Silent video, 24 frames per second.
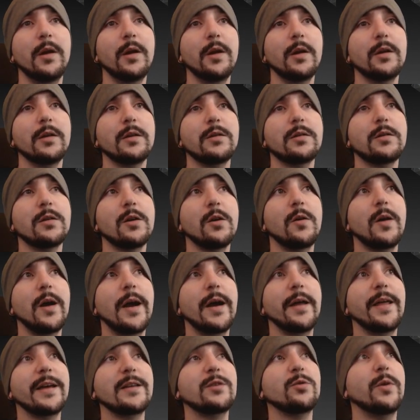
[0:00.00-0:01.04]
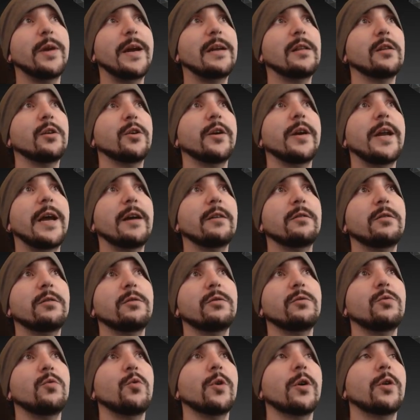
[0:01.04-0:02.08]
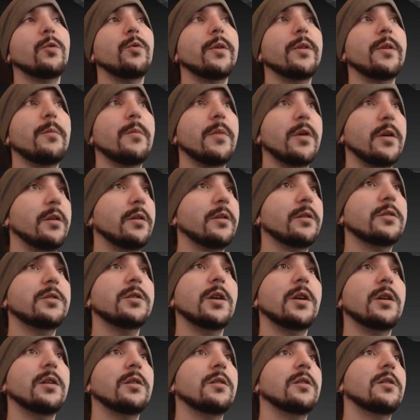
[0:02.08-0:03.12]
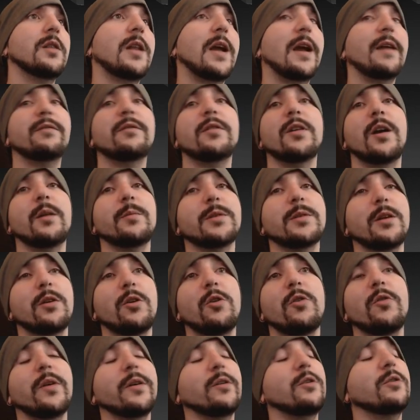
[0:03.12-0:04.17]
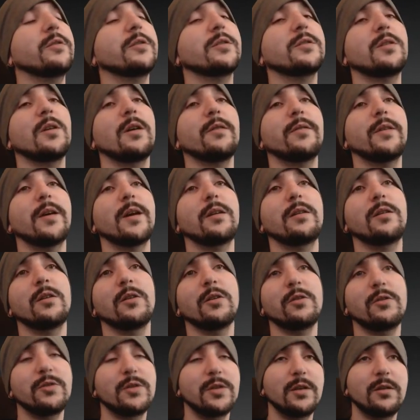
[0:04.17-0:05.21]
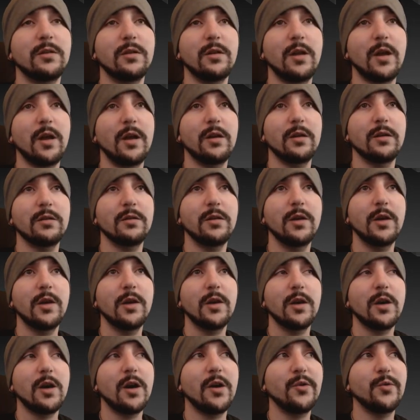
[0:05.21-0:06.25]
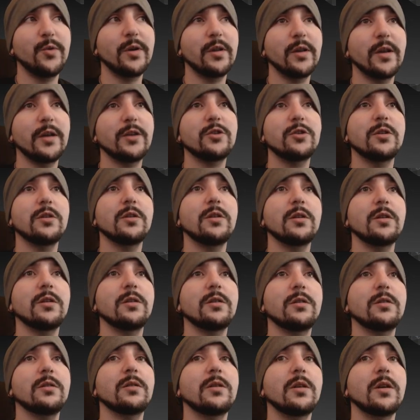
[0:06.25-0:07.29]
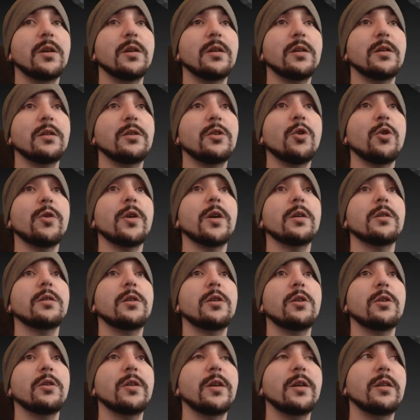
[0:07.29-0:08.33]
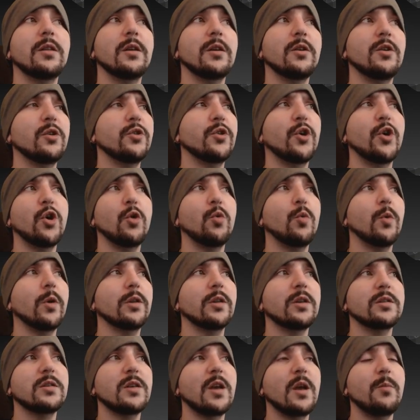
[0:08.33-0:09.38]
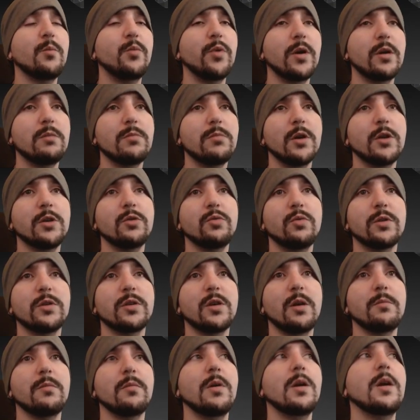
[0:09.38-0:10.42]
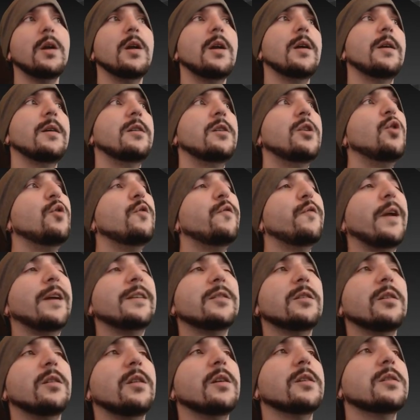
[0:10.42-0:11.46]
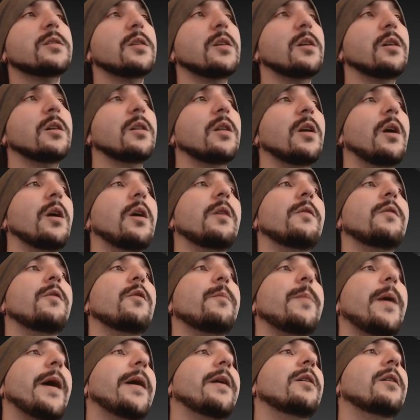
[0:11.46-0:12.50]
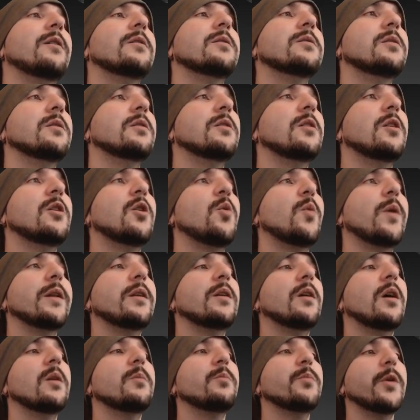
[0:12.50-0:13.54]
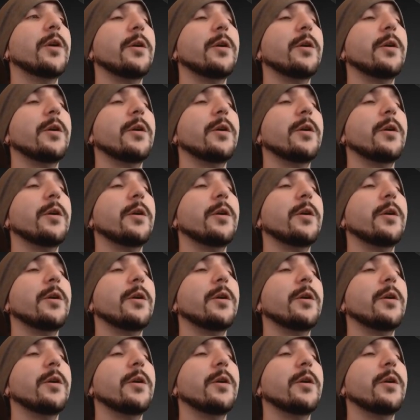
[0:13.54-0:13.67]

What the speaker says: So that's when I learned how to work with emitters and their lifetimes and all the stuff that you see today in Unreal Engine and in Dota. They're all work the same pretty much, with some new fancy things here and there for panners and whatnot. But